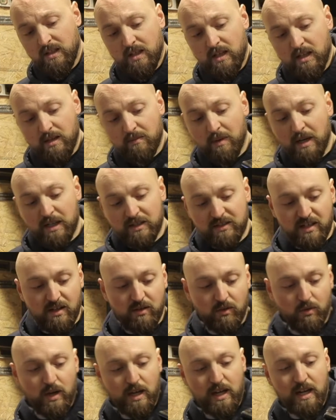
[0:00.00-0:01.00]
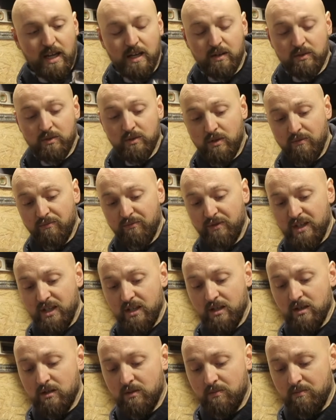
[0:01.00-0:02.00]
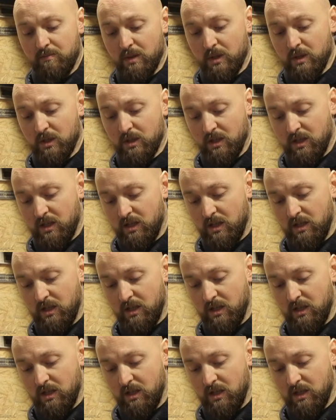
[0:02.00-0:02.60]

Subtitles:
It might sound quite loud on video, but